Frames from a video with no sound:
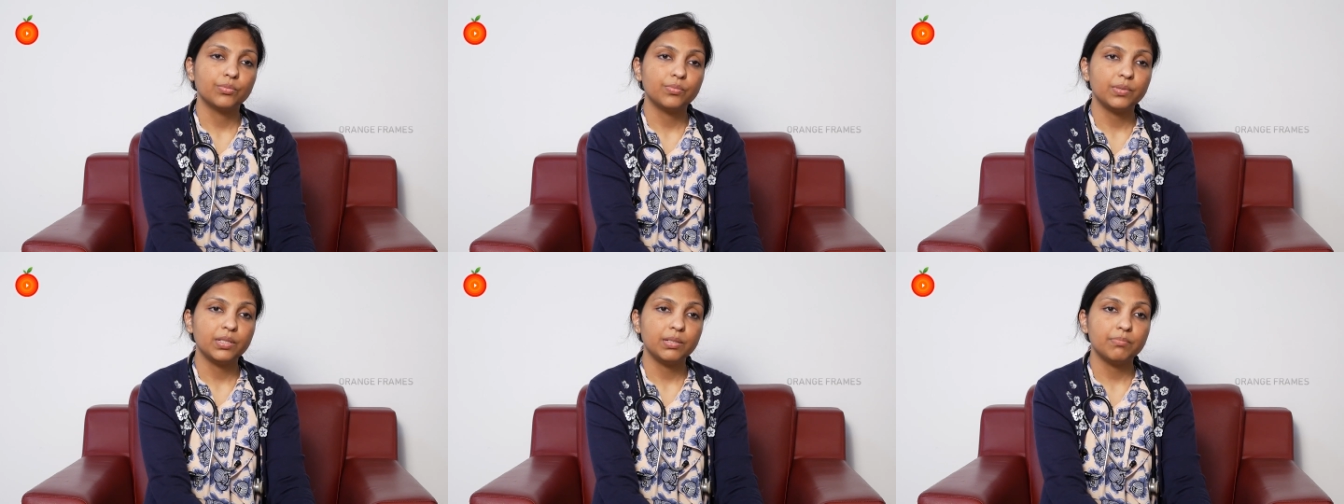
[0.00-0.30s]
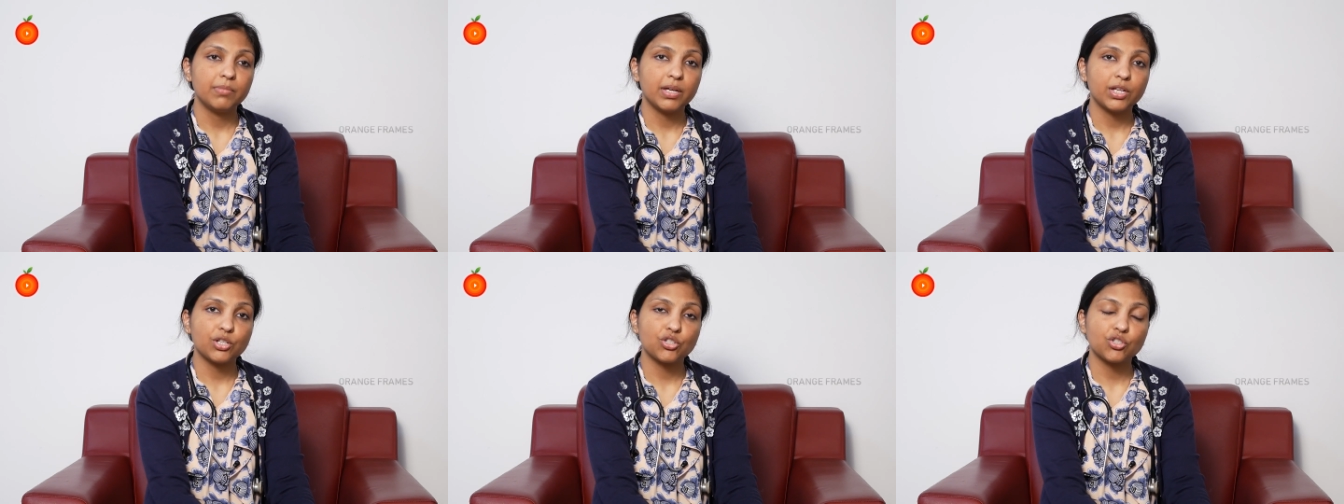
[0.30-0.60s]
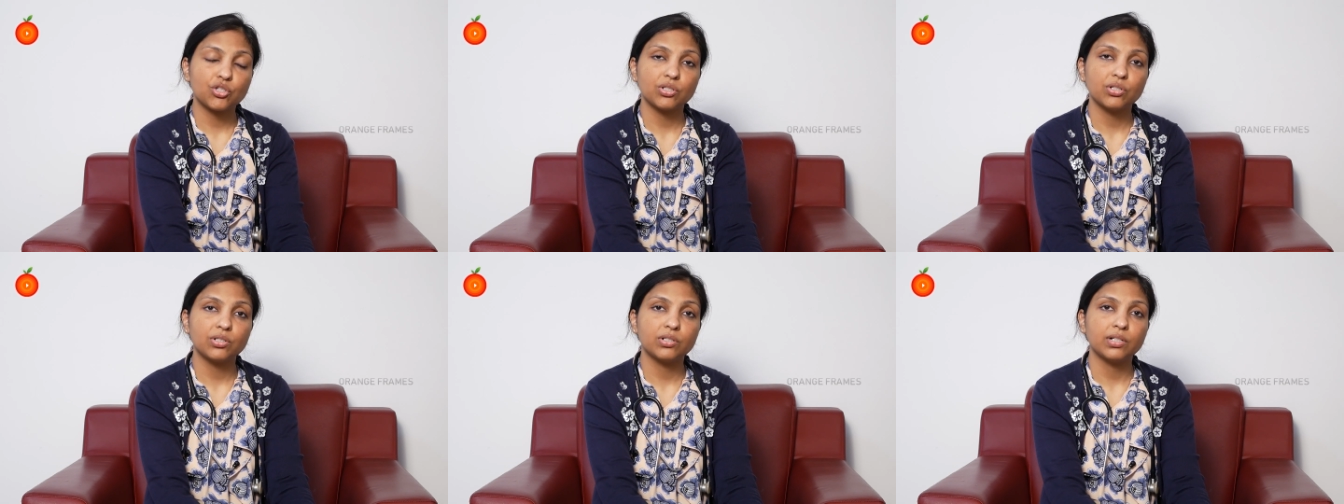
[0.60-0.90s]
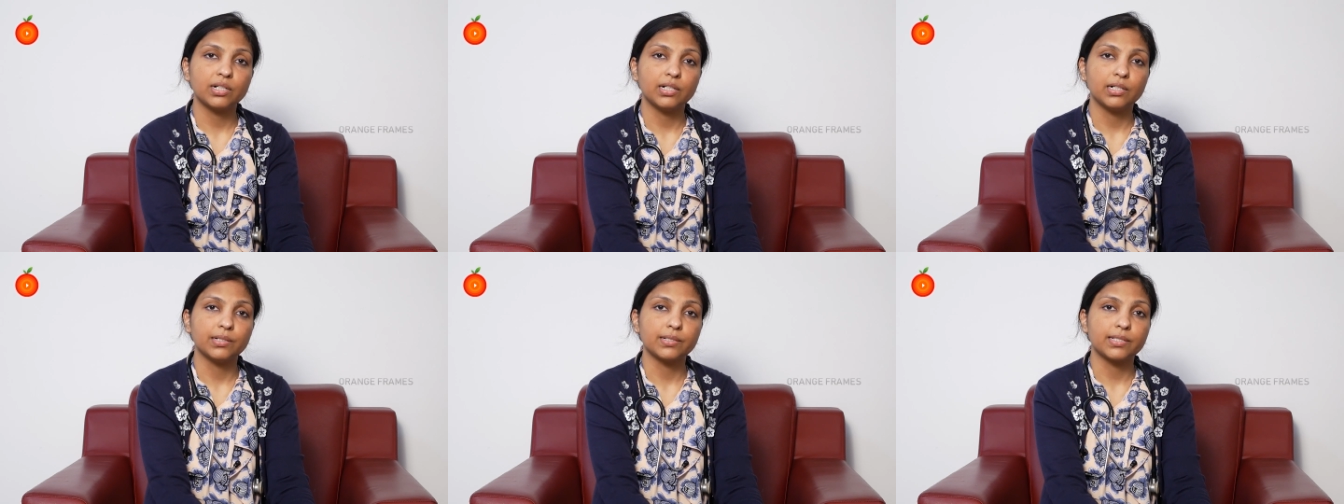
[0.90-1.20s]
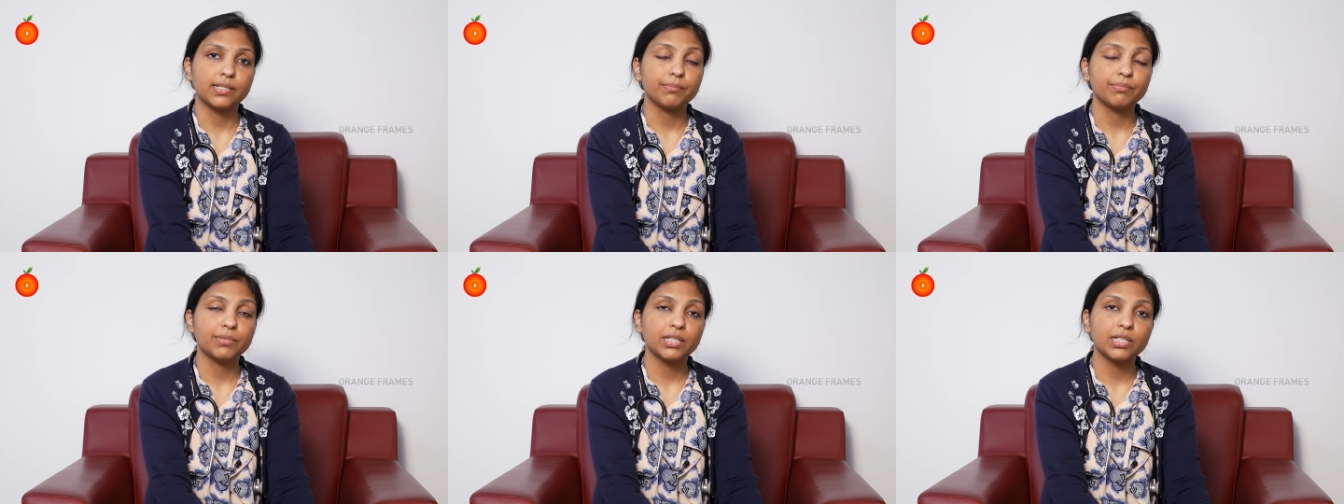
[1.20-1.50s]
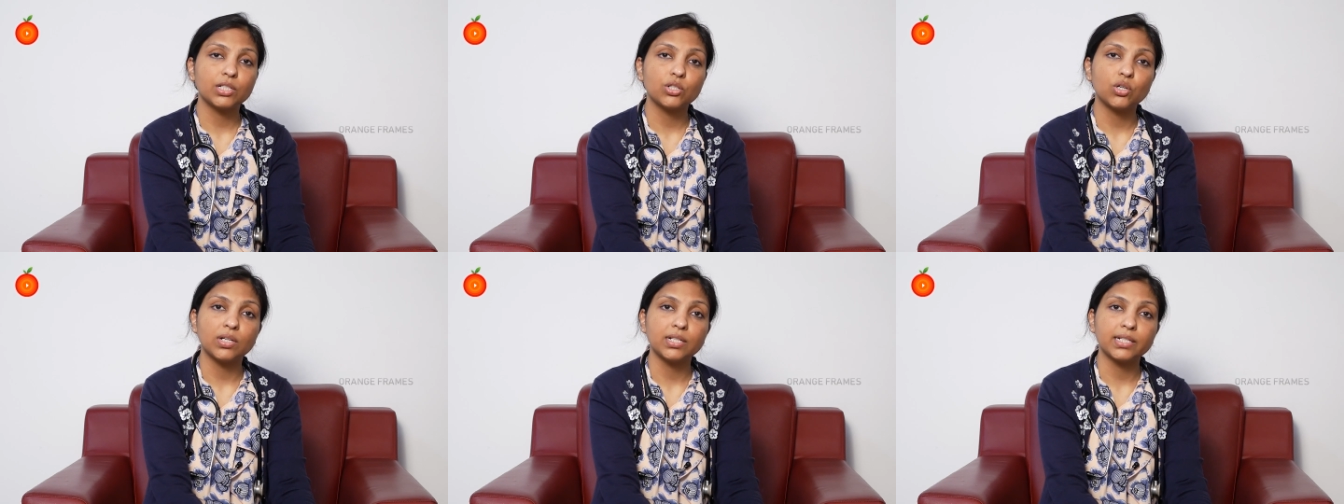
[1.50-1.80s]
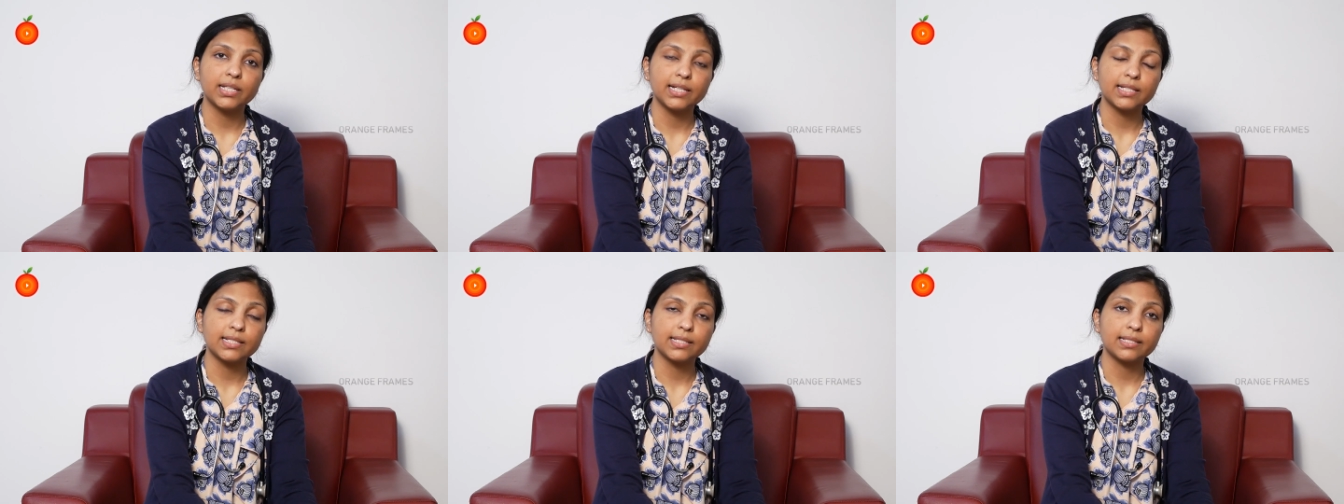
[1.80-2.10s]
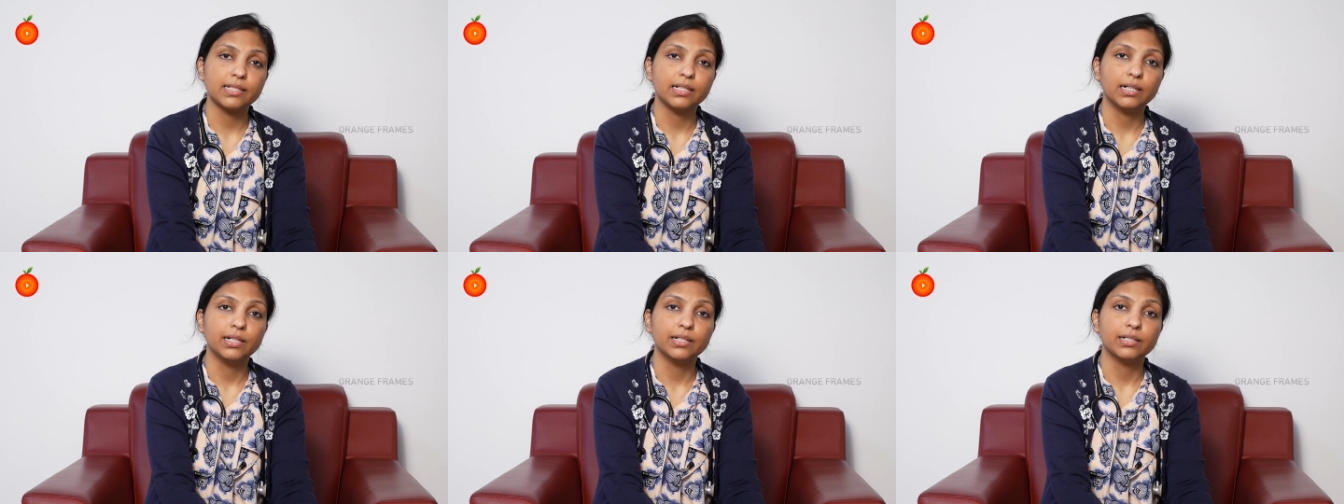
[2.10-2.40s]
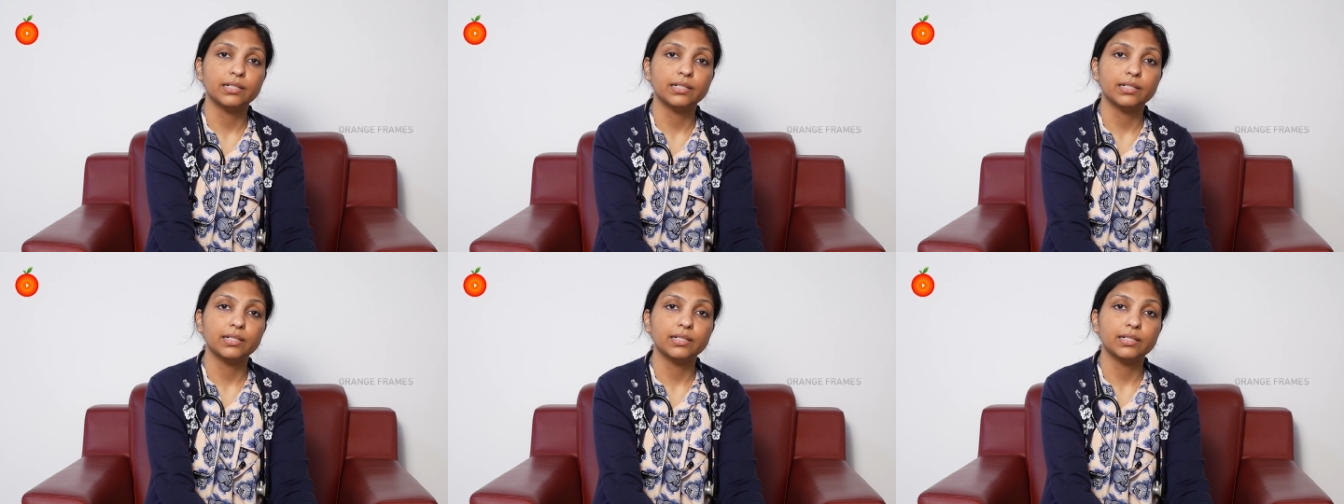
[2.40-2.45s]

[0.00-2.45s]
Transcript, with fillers: we measure something called as